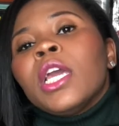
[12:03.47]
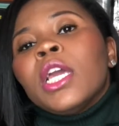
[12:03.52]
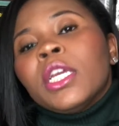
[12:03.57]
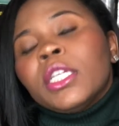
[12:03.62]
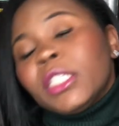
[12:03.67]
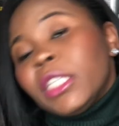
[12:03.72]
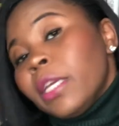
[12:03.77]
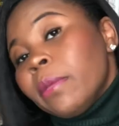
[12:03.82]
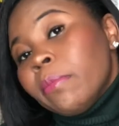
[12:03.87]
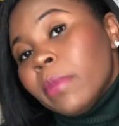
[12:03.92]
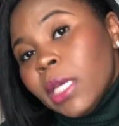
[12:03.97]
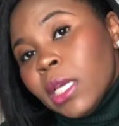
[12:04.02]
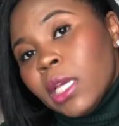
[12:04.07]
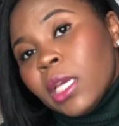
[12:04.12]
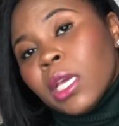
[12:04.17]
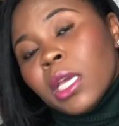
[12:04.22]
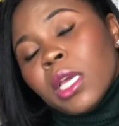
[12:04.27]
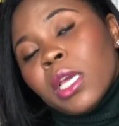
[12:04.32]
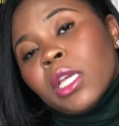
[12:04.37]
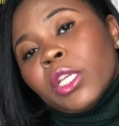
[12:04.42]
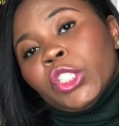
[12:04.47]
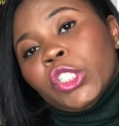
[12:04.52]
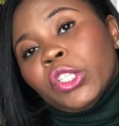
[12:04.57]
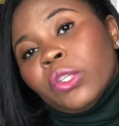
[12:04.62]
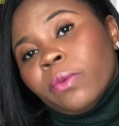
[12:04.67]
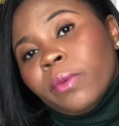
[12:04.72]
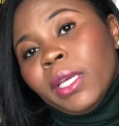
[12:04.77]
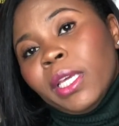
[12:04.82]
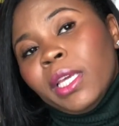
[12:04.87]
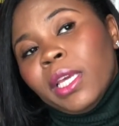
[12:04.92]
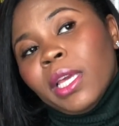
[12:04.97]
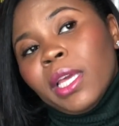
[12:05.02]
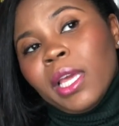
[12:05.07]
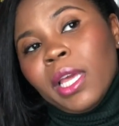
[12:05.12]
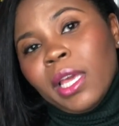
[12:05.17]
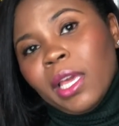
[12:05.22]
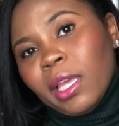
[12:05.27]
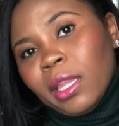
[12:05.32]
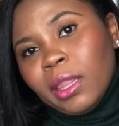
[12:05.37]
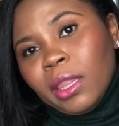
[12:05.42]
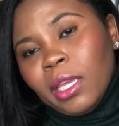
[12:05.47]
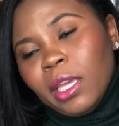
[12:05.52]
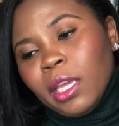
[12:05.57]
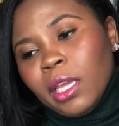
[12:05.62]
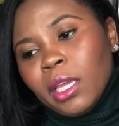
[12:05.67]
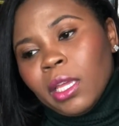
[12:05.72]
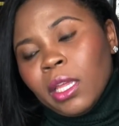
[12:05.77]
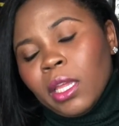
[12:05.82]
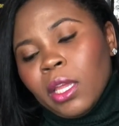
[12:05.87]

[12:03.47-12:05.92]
She meant, should we get Ethic